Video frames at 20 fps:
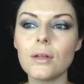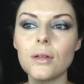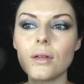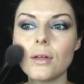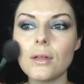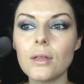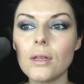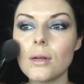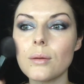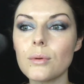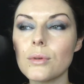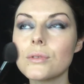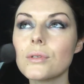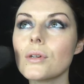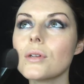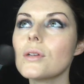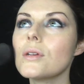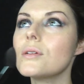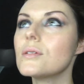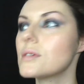And then I'm also
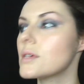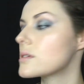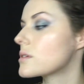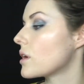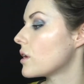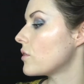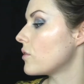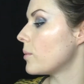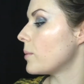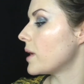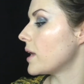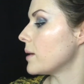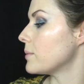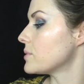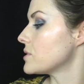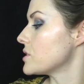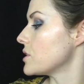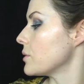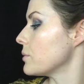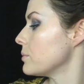going to use this colour on my lips too.